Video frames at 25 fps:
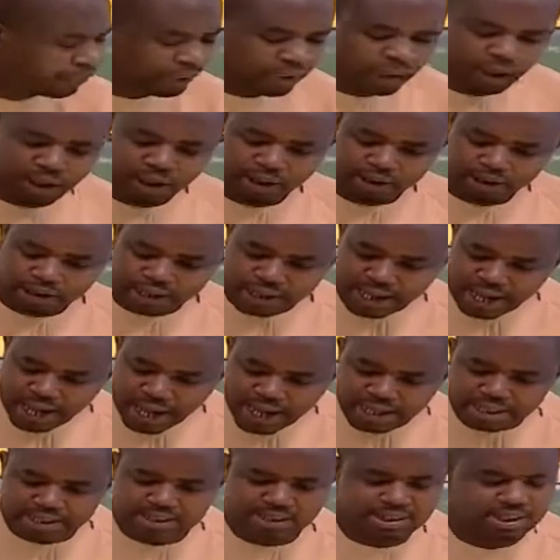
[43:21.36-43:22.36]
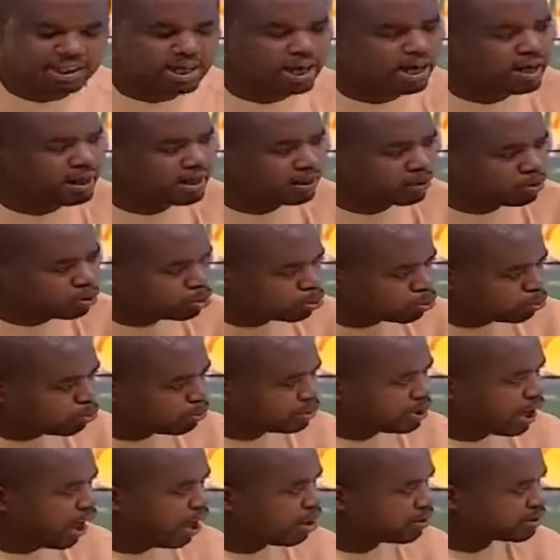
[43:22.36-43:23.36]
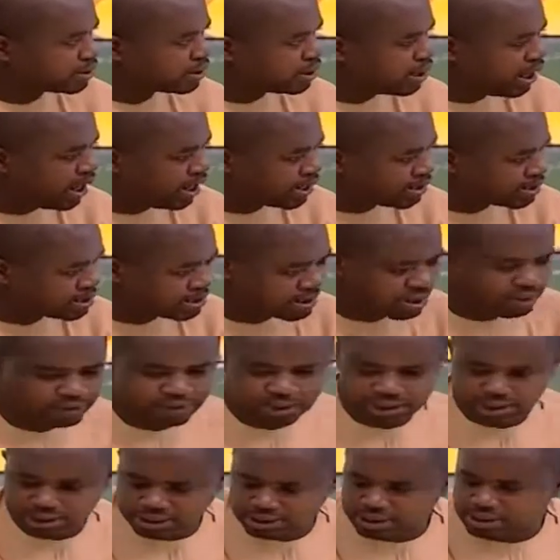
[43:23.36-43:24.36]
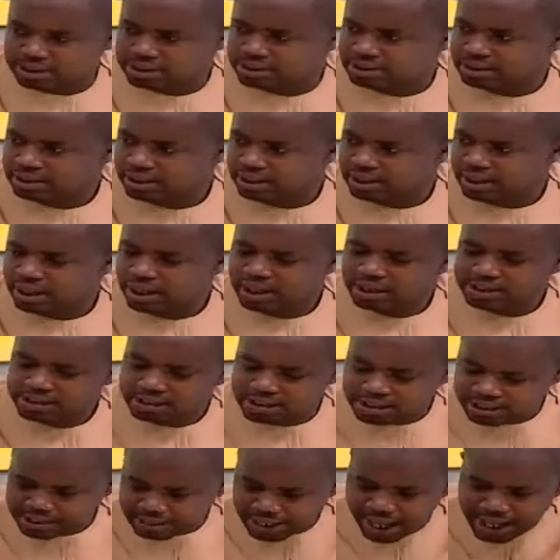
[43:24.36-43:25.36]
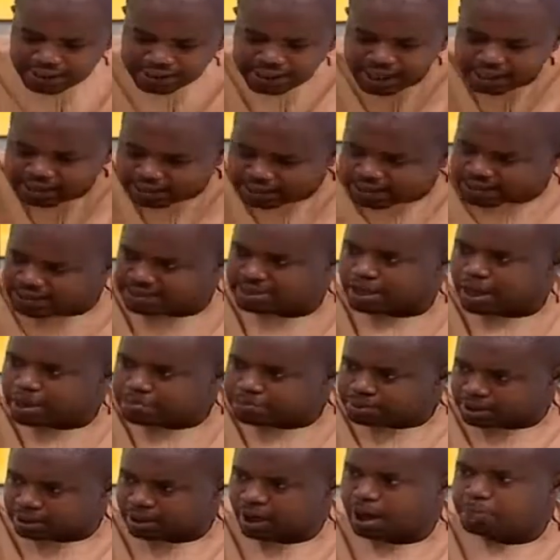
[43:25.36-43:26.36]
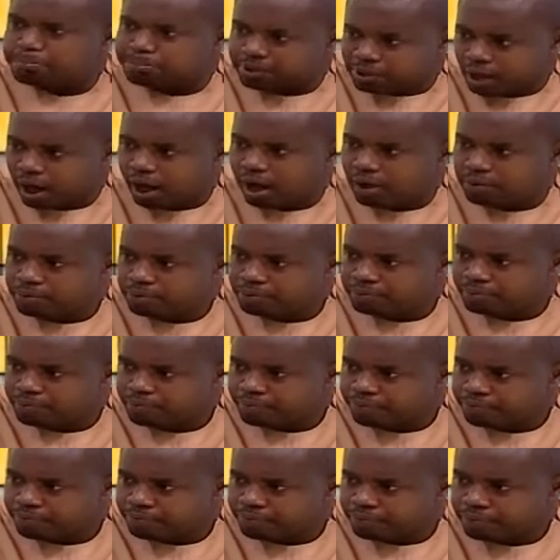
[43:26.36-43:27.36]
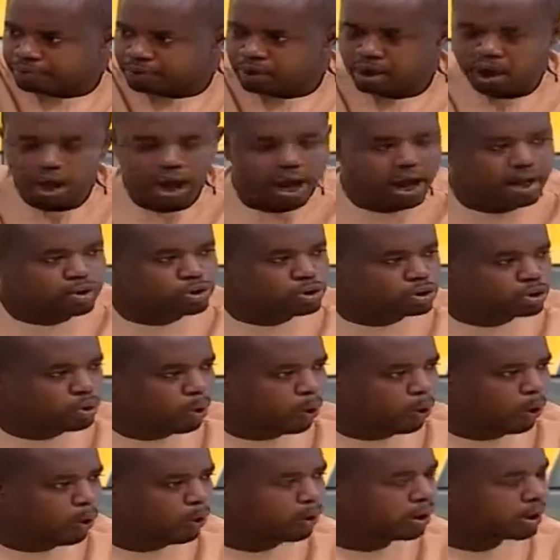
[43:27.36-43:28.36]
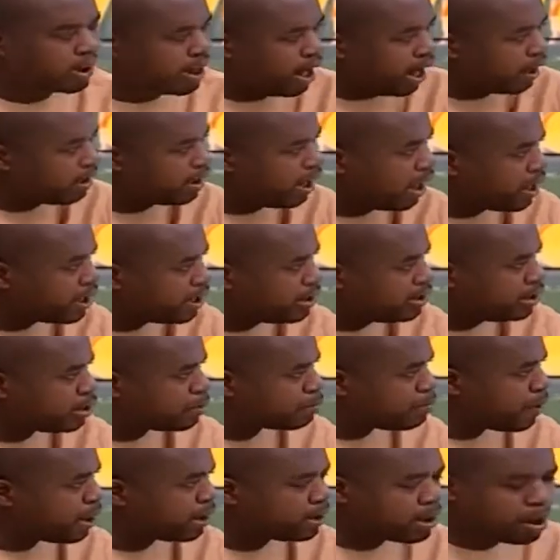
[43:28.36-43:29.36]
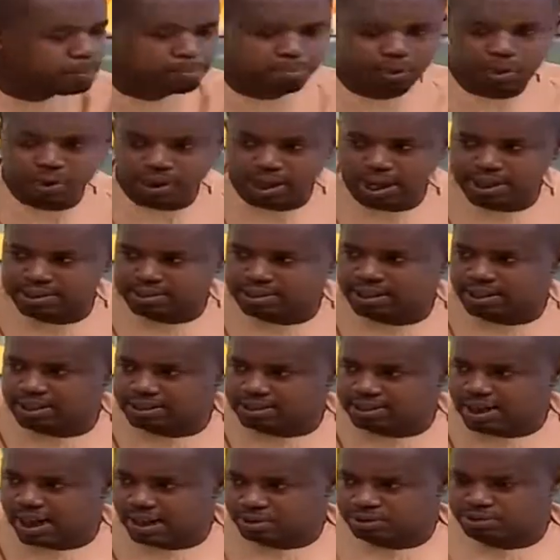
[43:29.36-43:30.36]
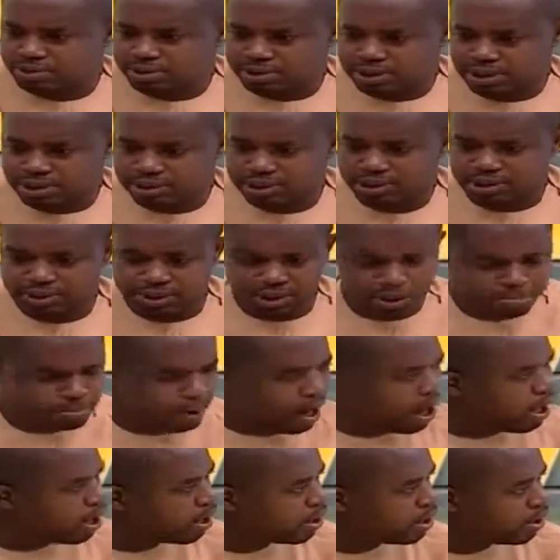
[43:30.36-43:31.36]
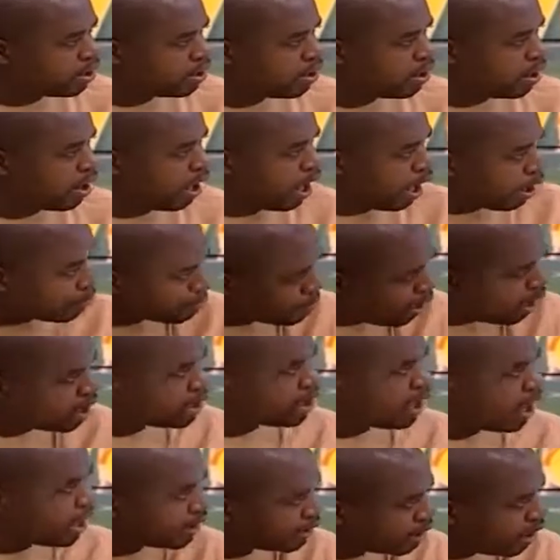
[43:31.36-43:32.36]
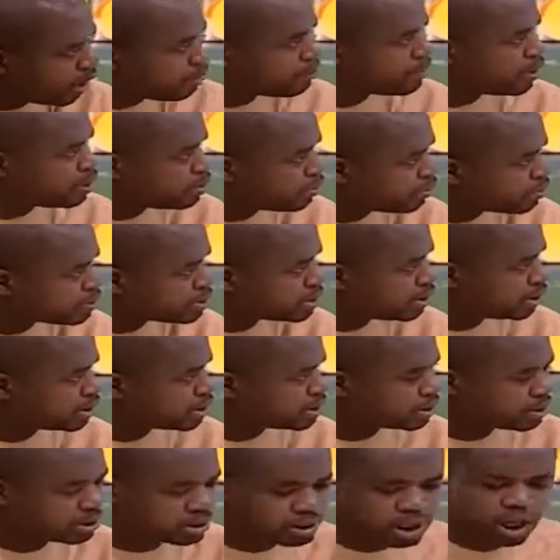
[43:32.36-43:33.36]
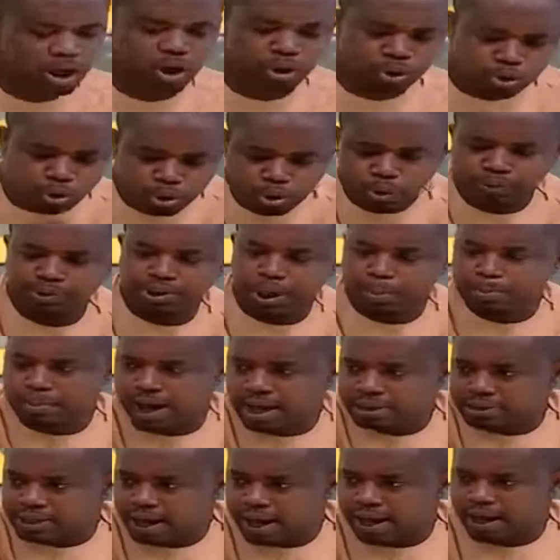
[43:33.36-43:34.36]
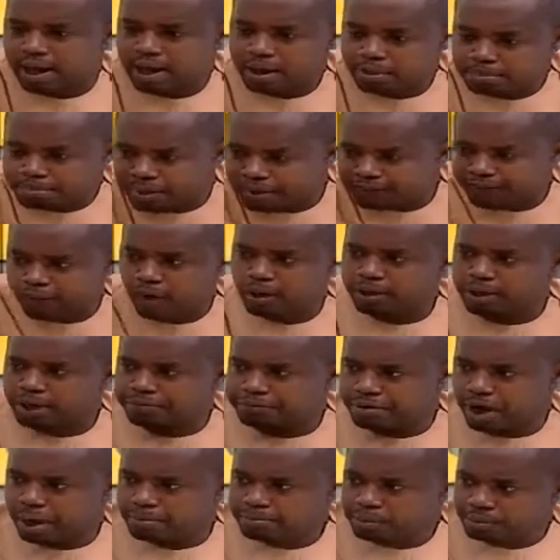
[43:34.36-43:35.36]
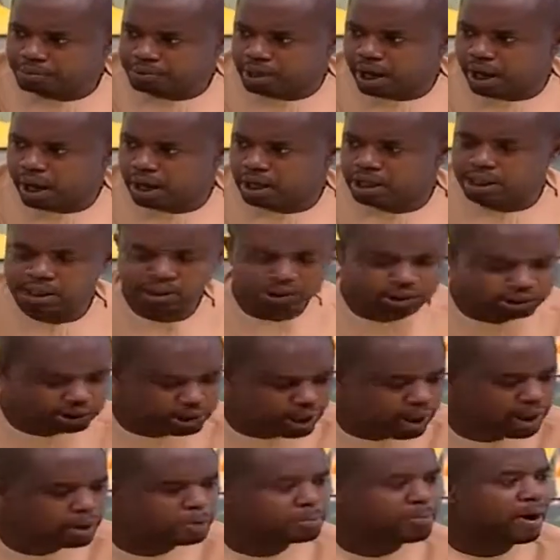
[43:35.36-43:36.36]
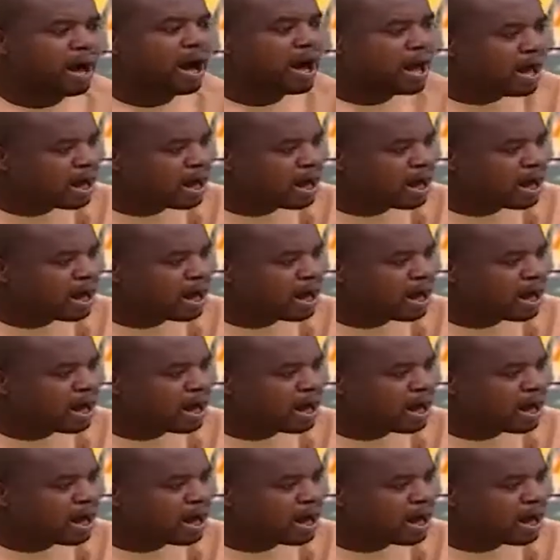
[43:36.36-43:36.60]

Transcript: the NCA in 2017 decided this same clampdown and so Ghana Independent Broadcasters Association, GIBA, among other radio stations, took the matter before the tribunal, chaired by a